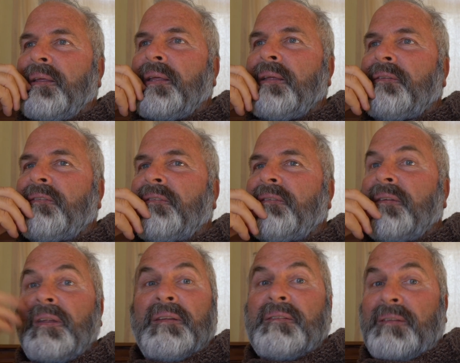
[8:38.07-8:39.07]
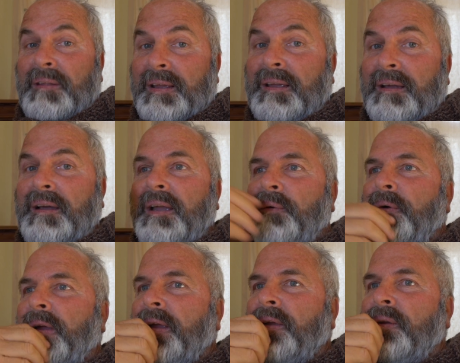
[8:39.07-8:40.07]
It's like a
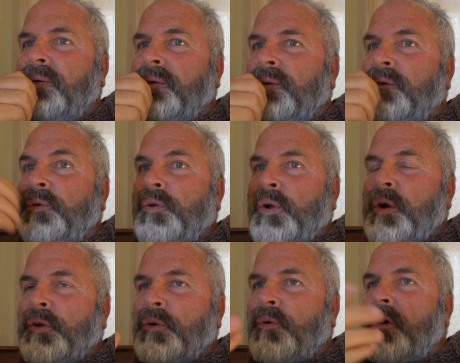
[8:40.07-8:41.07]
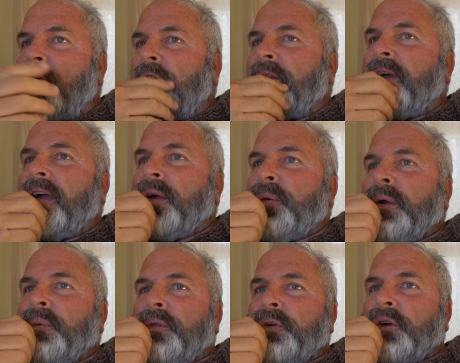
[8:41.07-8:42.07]
highway, and you know how you are on the highway
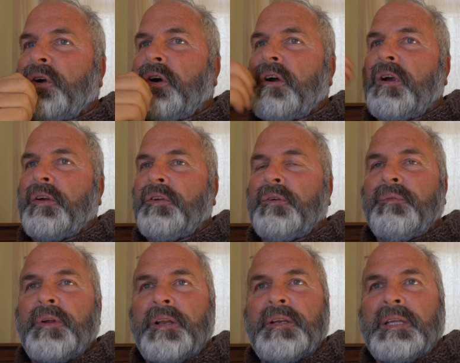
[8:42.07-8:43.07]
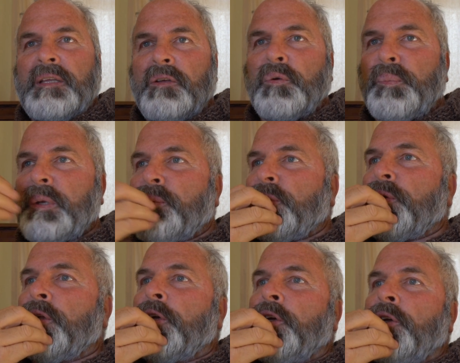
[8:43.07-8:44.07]
with your car. You're ready to kill people.